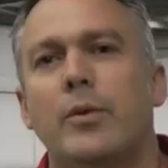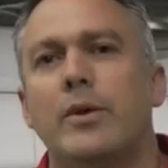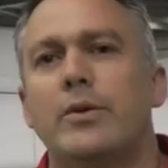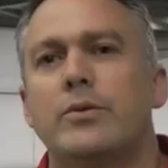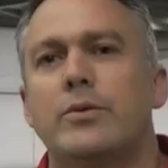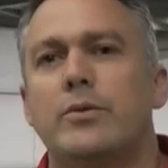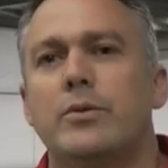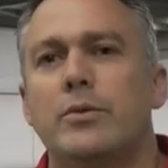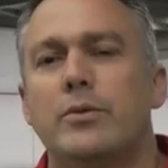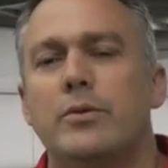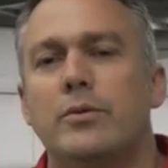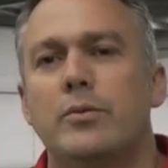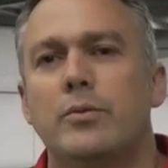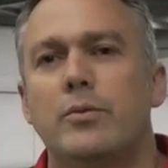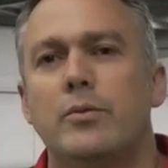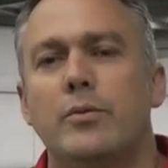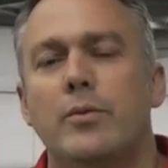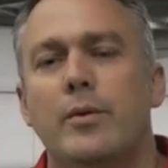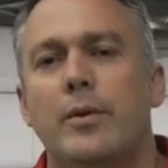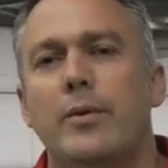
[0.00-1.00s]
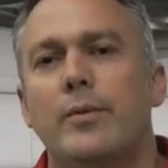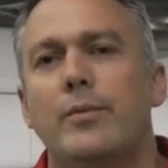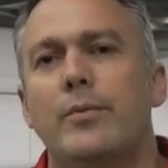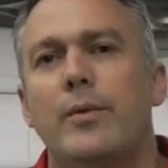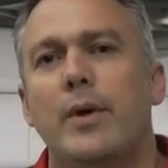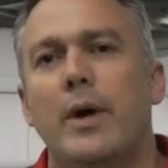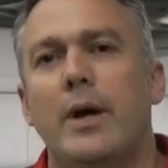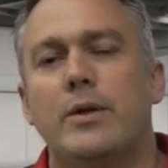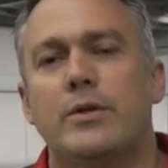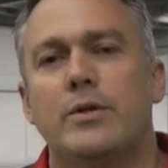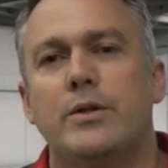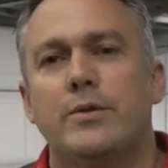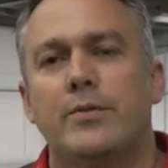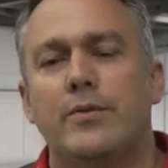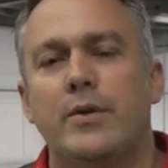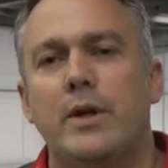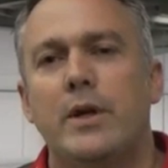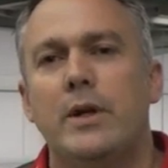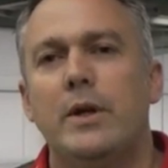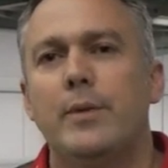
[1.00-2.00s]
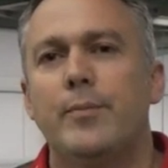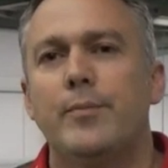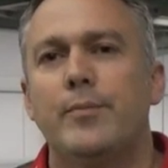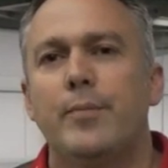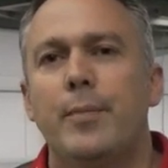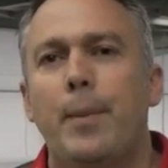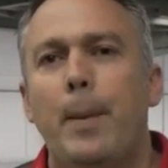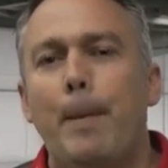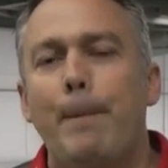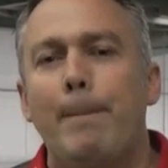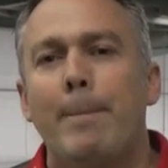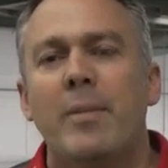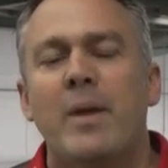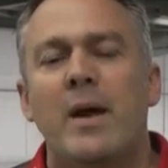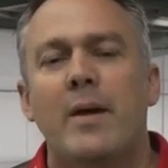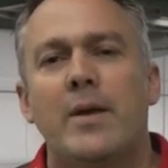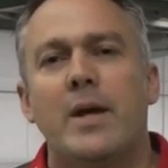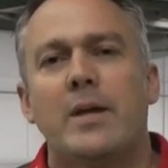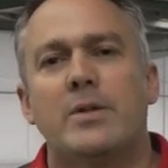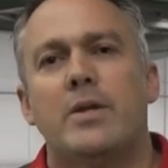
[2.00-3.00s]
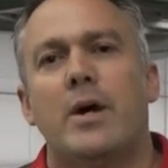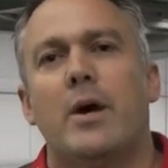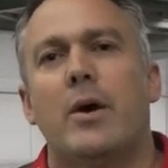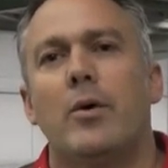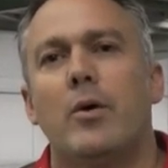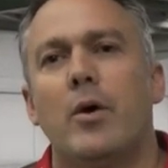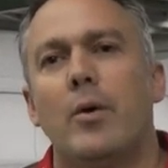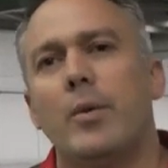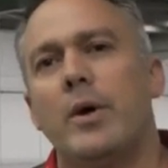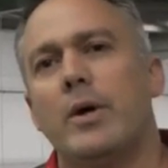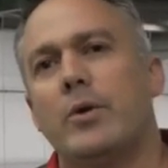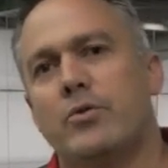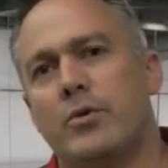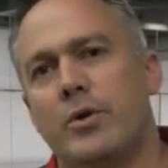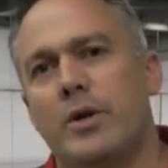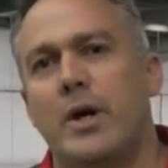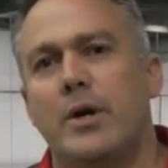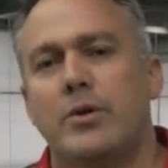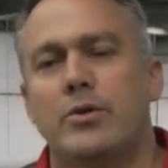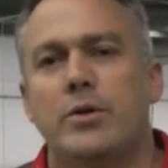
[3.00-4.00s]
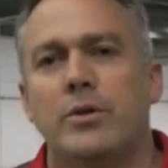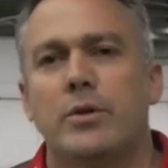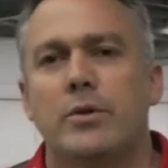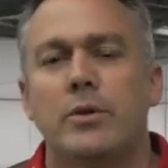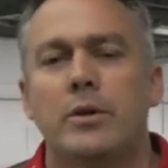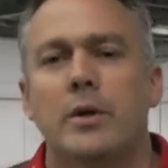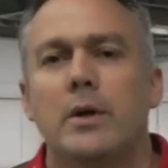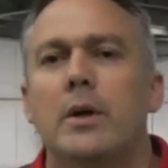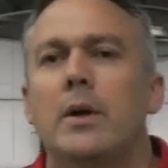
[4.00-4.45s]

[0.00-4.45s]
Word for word: went to HSV, and that's how I got my introduction